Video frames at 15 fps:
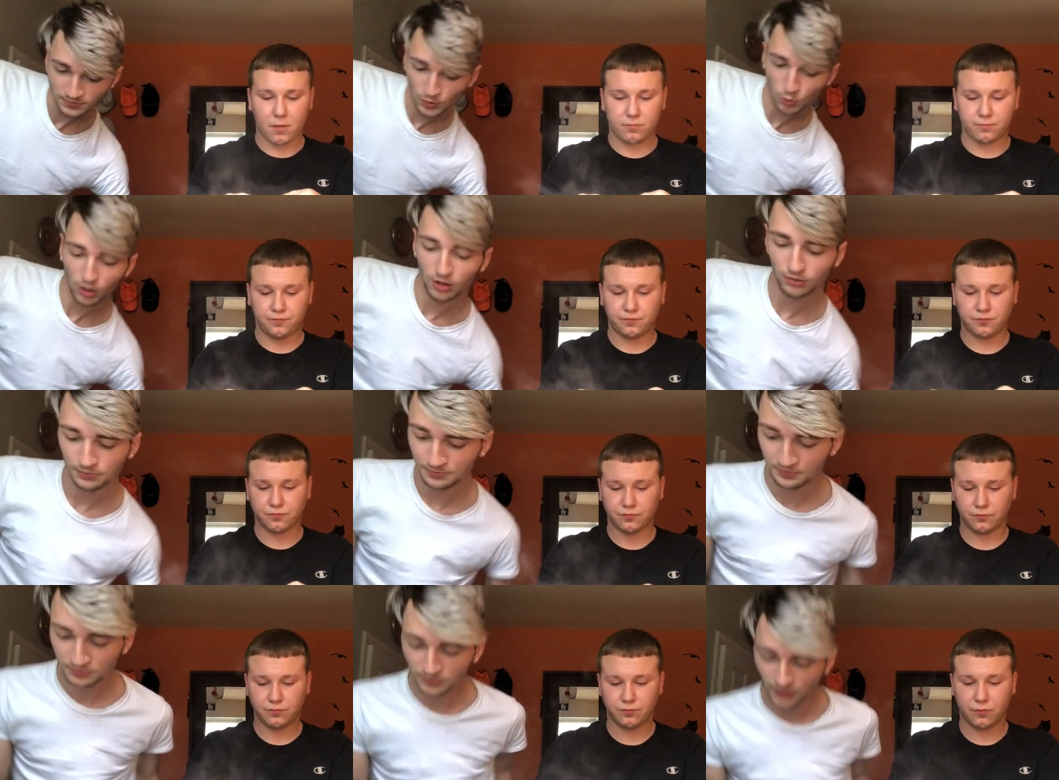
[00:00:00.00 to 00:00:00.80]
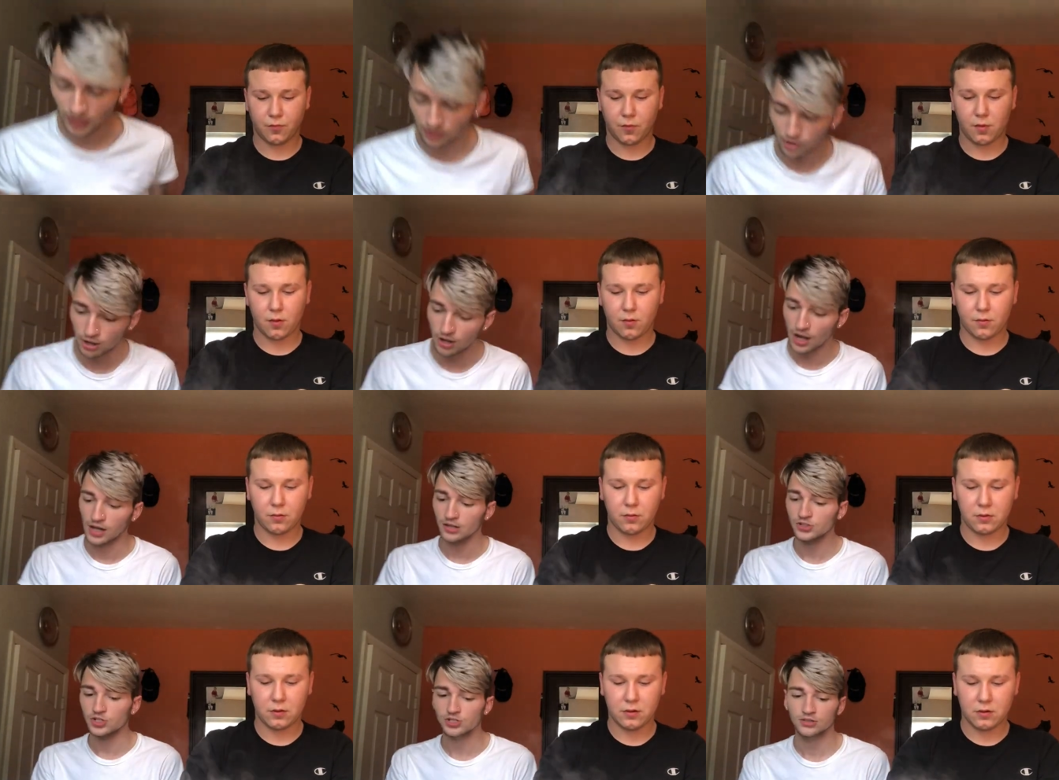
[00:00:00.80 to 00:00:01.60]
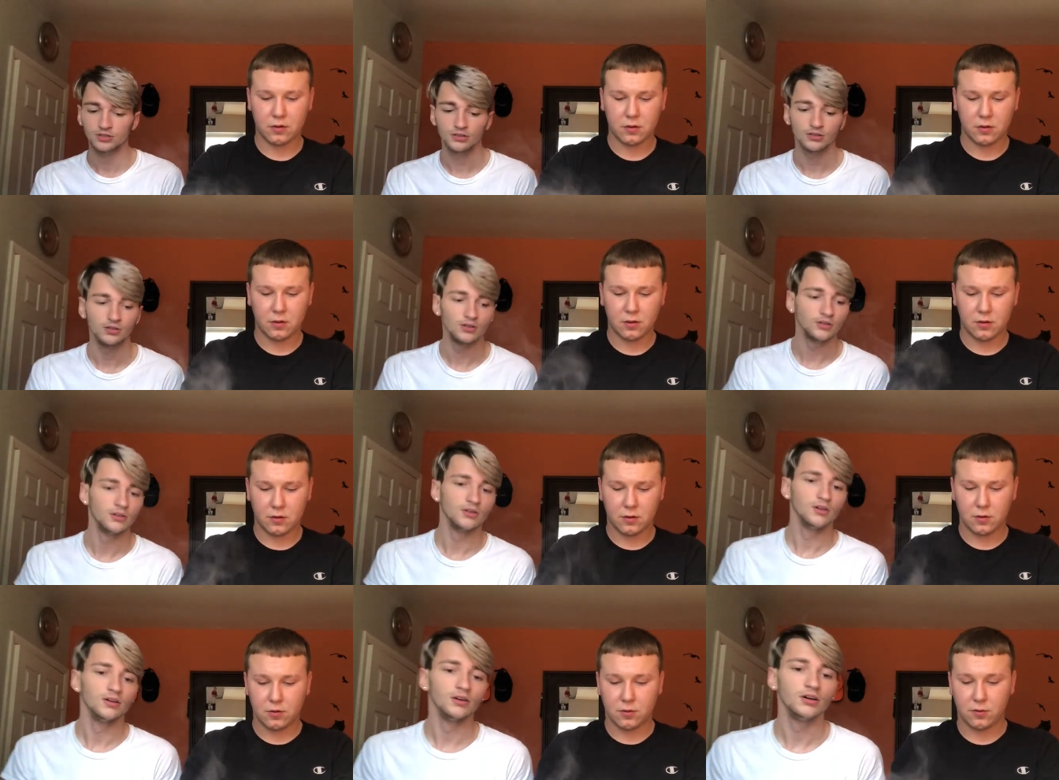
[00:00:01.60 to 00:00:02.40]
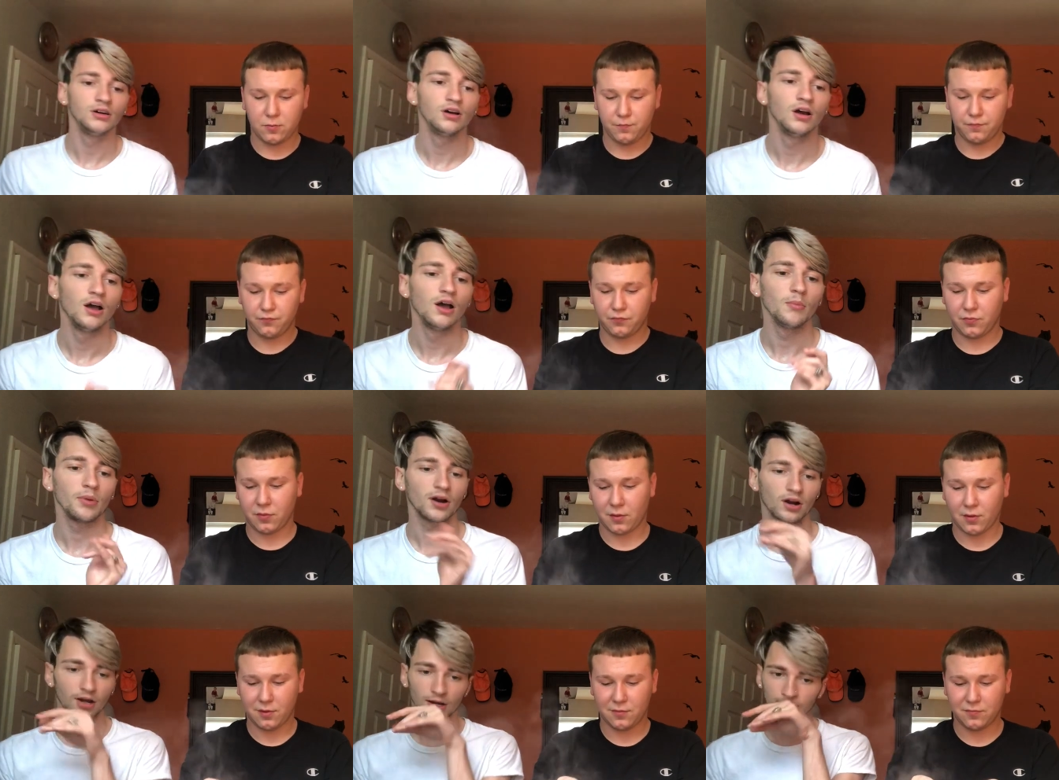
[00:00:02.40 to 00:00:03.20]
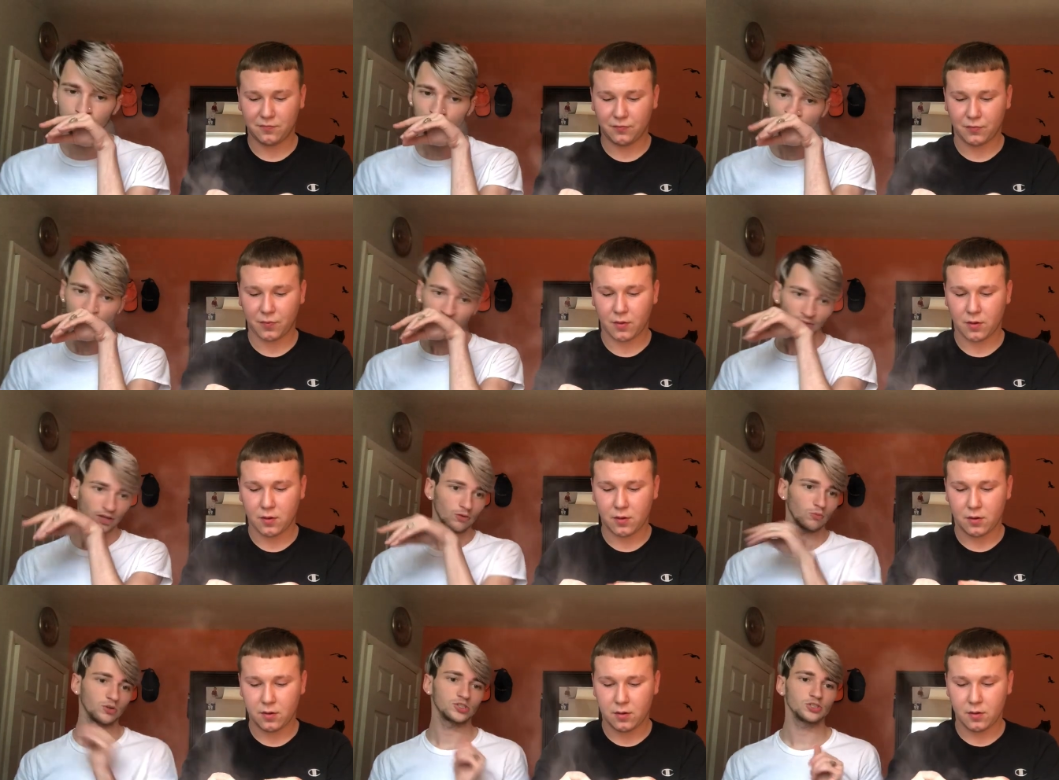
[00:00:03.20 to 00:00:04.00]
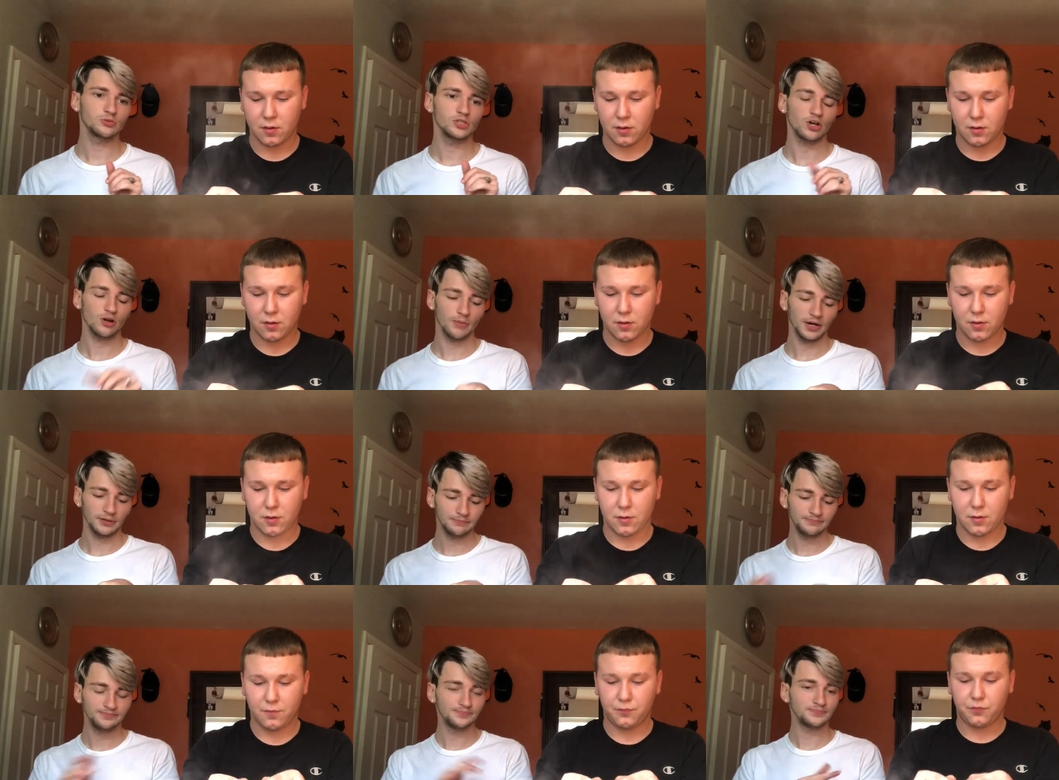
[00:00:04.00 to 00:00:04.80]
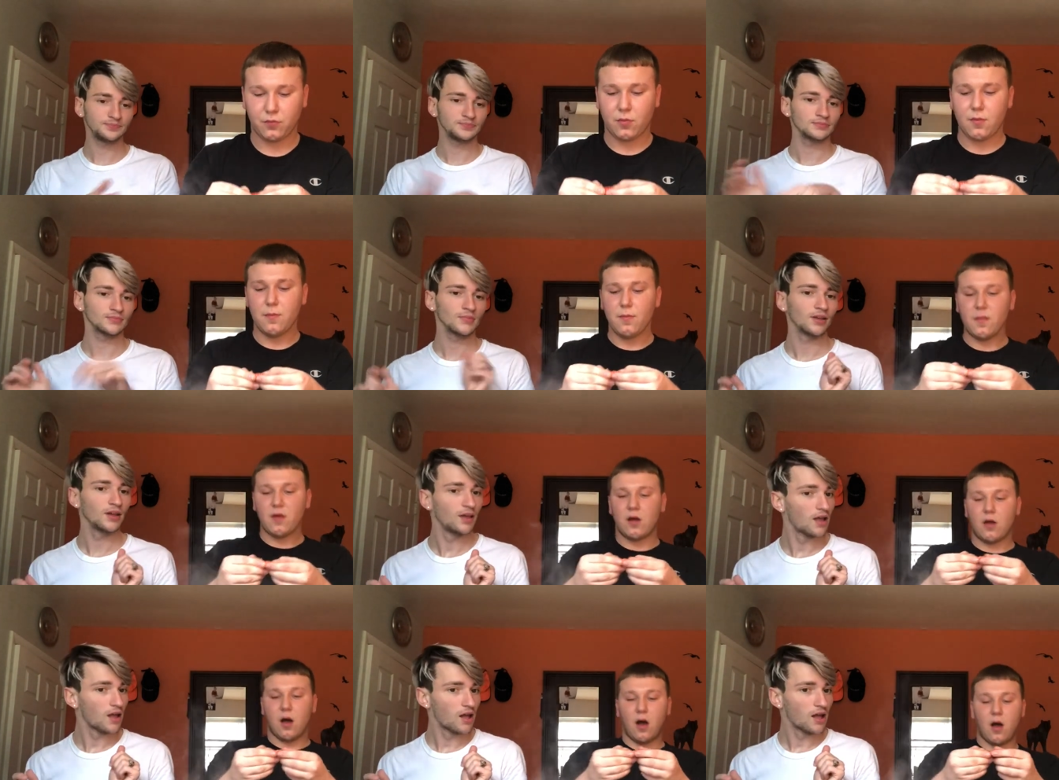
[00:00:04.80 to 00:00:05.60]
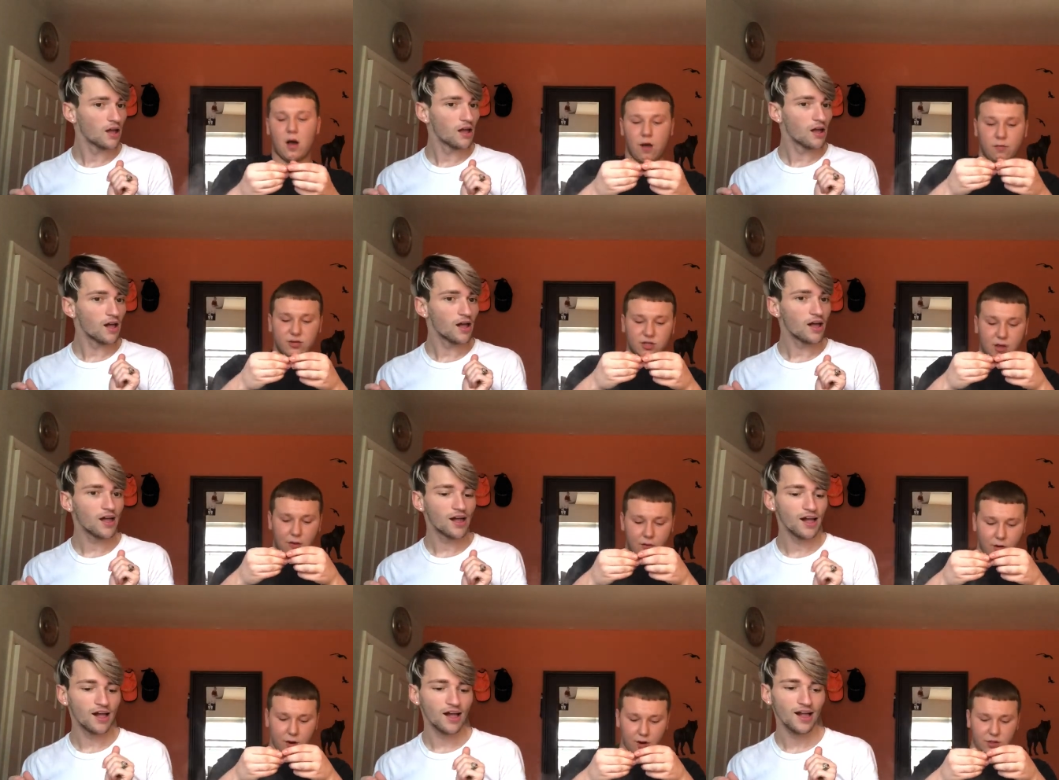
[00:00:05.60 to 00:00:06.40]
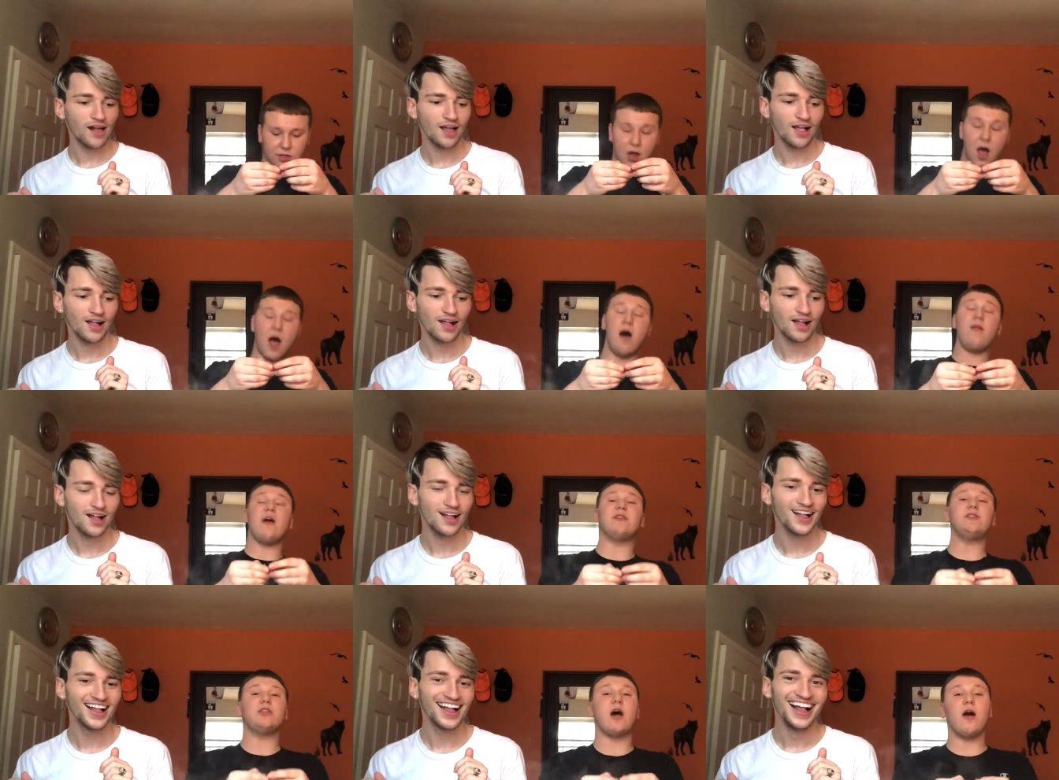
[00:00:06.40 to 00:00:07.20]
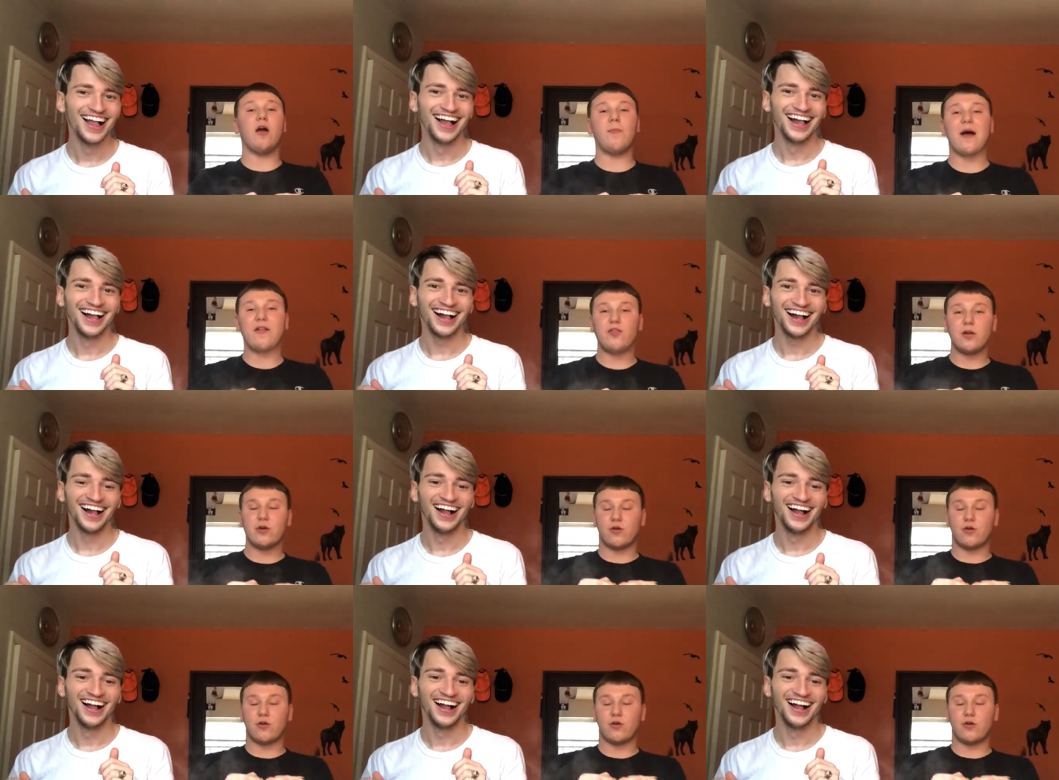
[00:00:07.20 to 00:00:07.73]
Speaker 1: Well, I don't go to college. But, um, what should we talk about?
Speaker 2: Um, what's going on in... Oh, let's talk about the,